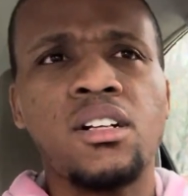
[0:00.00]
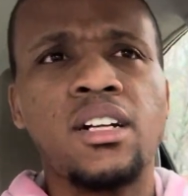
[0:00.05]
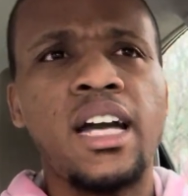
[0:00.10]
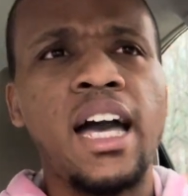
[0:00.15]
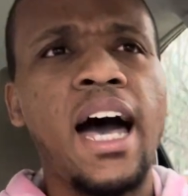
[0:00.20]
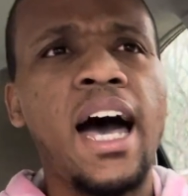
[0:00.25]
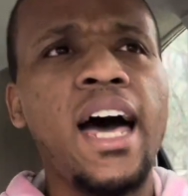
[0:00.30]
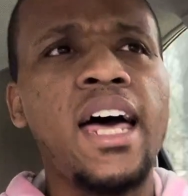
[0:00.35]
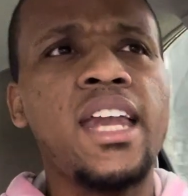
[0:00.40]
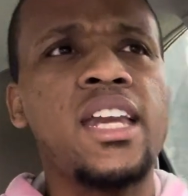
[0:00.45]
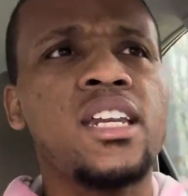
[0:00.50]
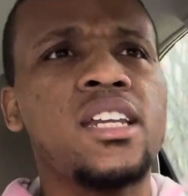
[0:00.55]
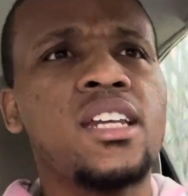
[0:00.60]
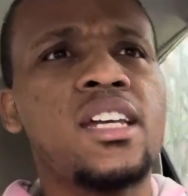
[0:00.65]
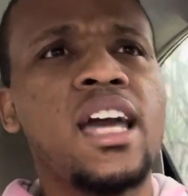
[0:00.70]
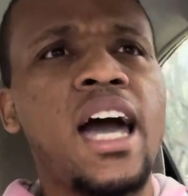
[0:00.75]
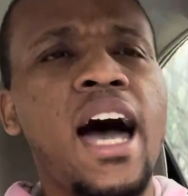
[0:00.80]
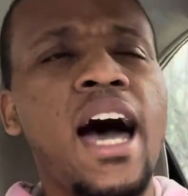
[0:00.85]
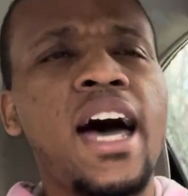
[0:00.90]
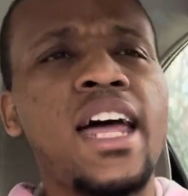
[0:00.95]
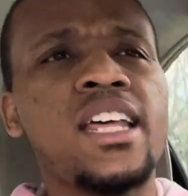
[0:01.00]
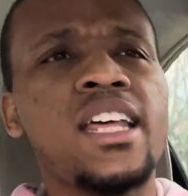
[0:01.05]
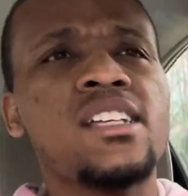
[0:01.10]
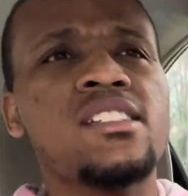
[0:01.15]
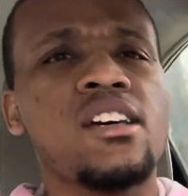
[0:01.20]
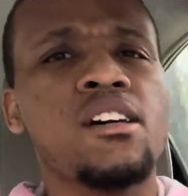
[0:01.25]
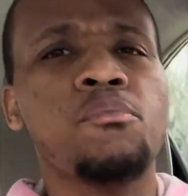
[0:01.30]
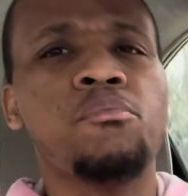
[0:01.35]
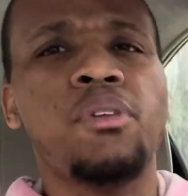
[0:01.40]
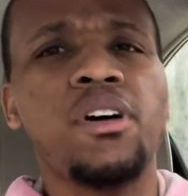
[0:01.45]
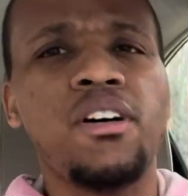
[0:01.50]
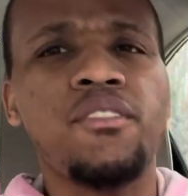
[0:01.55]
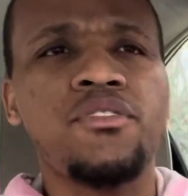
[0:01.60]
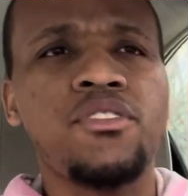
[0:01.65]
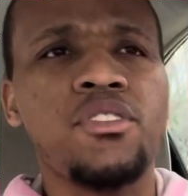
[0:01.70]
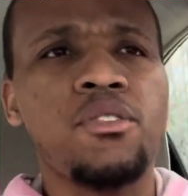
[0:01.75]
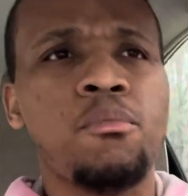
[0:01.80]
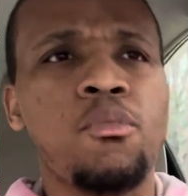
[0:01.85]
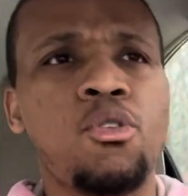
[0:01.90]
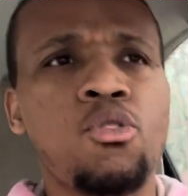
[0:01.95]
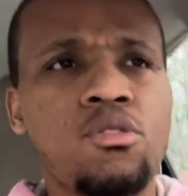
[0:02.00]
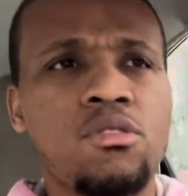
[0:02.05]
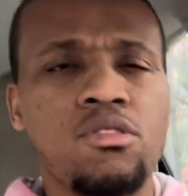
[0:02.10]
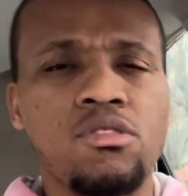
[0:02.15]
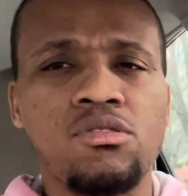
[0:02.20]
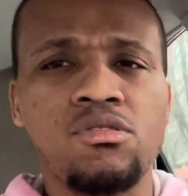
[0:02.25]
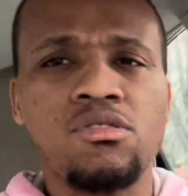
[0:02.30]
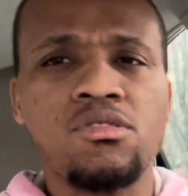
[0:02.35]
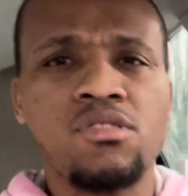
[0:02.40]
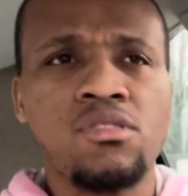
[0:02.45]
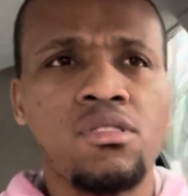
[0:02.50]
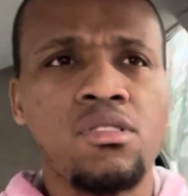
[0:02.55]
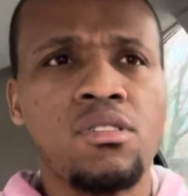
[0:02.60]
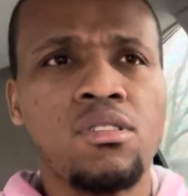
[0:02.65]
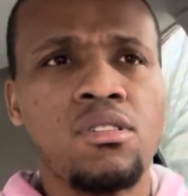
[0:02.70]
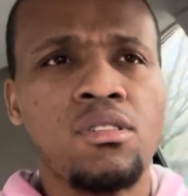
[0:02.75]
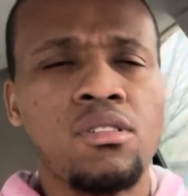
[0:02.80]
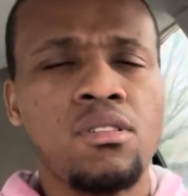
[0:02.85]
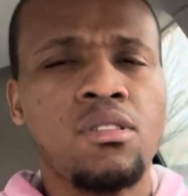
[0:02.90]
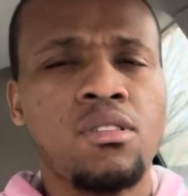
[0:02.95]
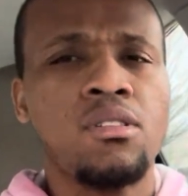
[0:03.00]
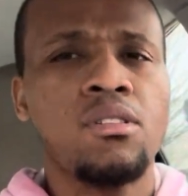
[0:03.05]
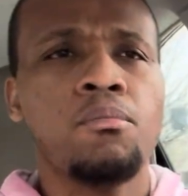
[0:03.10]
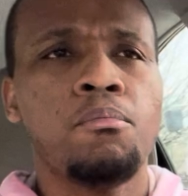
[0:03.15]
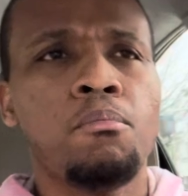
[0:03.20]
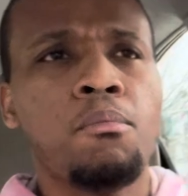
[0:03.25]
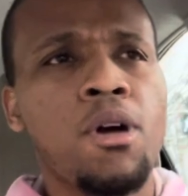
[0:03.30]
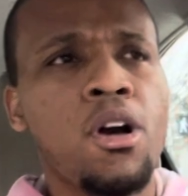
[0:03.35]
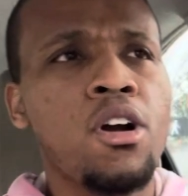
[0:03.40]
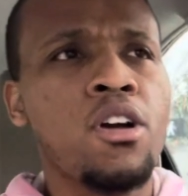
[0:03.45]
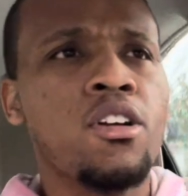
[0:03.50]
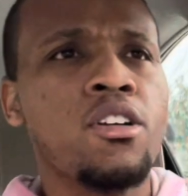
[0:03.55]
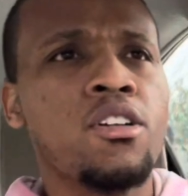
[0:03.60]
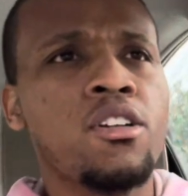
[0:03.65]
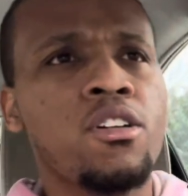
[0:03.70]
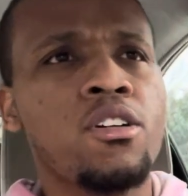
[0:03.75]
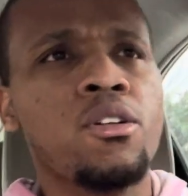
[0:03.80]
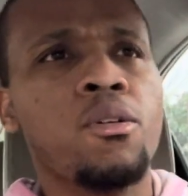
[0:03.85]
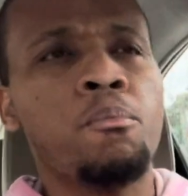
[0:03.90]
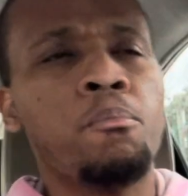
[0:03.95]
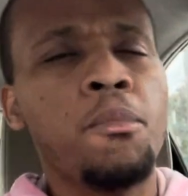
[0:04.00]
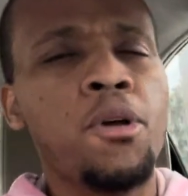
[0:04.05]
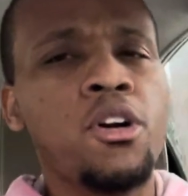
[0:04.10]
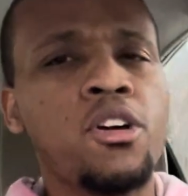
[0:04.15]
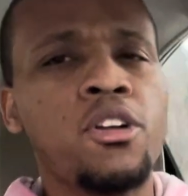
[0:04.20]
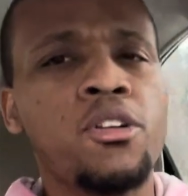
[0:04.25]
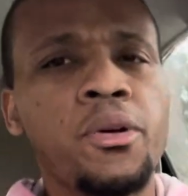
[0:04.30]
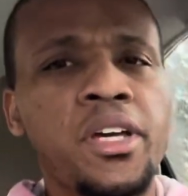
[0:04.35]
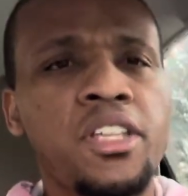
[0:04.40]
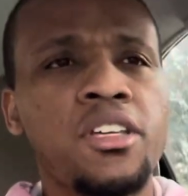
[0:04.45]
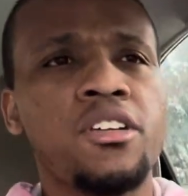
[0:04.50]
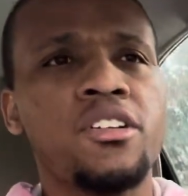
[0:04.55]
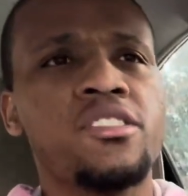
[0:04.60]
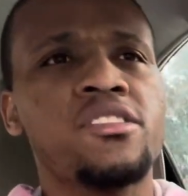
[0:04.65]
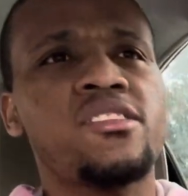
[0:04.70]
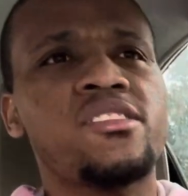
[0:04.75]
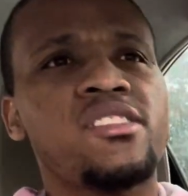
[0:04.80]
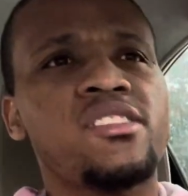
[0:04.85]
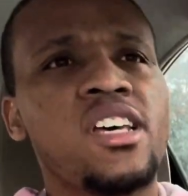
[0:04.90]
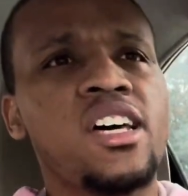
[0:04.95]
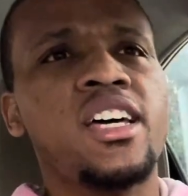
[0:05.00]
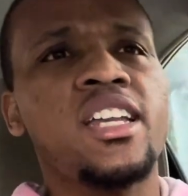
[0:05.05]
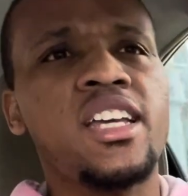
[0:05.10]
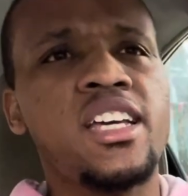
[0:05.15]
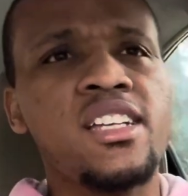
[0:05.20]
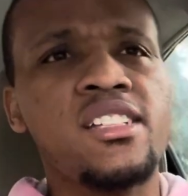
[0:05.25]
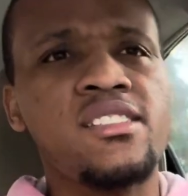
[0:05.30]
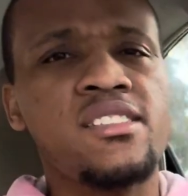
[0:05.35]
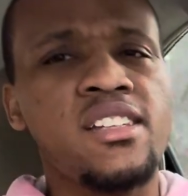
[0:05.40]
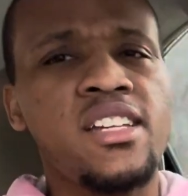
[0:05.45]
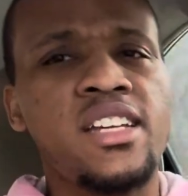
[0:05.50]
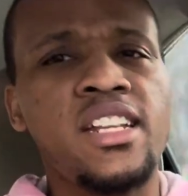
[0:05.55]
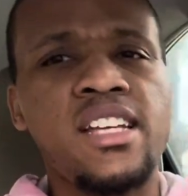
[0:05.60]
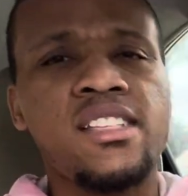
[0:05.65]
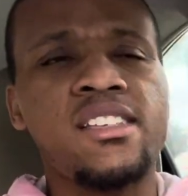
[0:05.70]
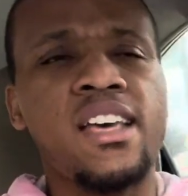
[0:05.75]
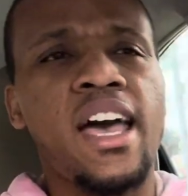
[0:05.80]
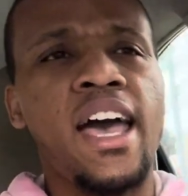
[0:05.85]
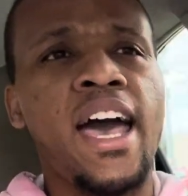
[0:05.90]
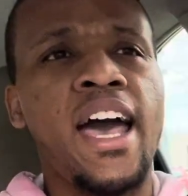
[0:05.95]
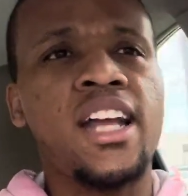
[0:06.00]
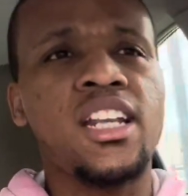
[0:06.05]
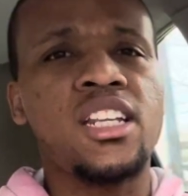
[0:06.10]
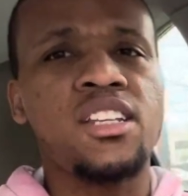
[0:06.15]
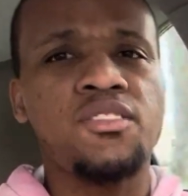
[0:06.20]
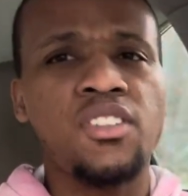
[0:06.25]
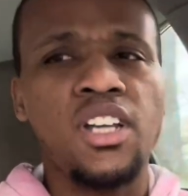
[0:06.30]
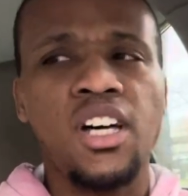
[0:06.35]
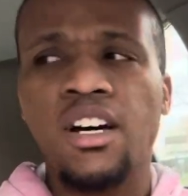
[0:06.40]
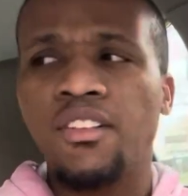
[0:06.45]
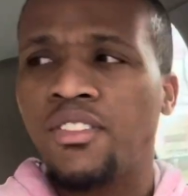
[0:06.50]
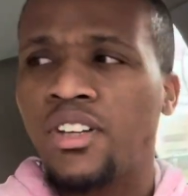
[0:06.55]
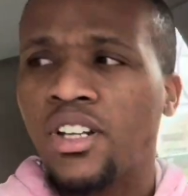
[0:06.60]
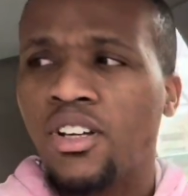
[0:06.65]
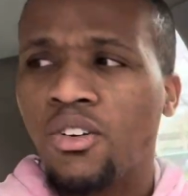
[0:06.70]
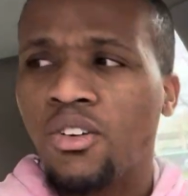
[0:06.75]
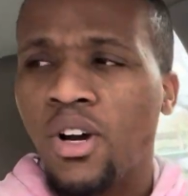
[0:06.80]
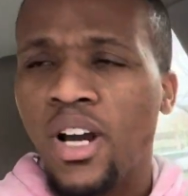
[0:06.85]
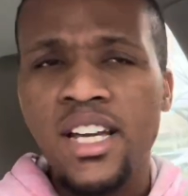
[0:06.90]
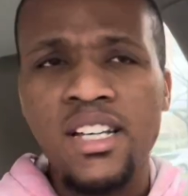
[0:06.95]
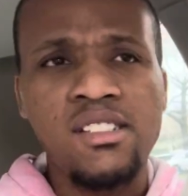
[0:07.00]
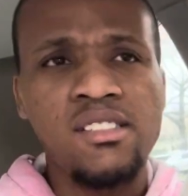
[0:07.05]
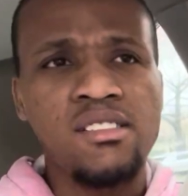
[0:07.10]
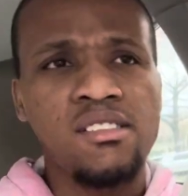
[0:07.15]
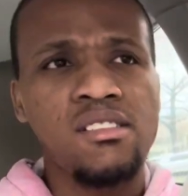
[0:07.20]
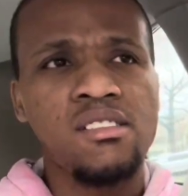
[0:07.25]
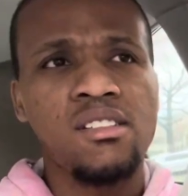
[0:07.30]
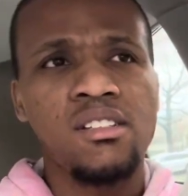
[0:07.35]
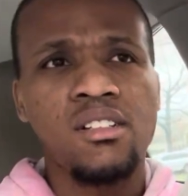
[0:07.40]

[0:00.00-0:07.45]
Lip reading: God is above the morals. Murdering your son is seen as an act of love and grace.